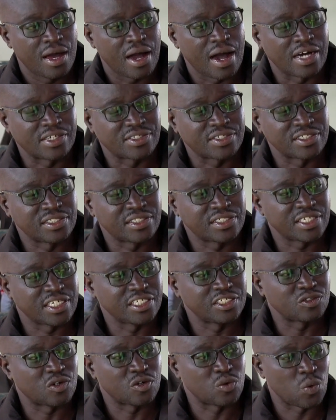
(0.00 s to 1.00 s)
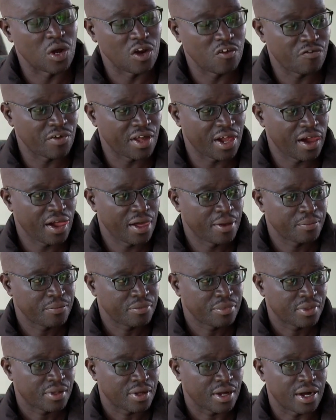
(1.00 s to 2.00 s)
are sensitized on welfare
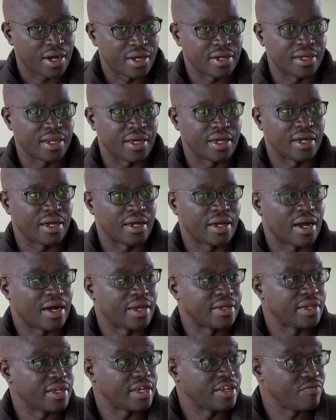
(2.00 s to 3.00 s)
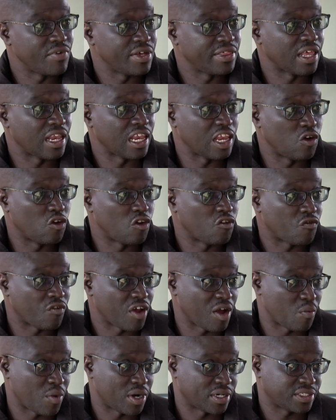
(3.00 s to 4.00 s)
and even the legal
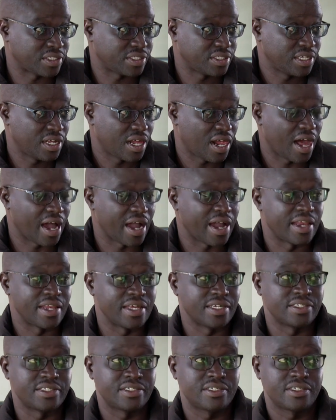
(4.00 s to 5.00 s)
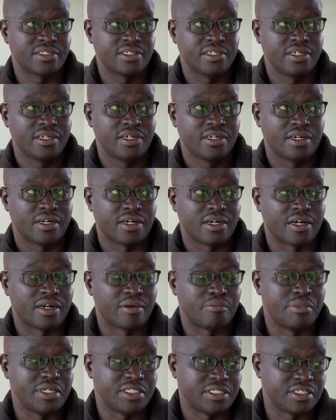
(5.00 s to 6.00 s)
frameworks against
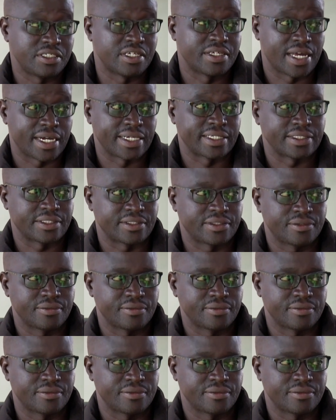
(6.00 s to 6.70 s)
beating the donkeys.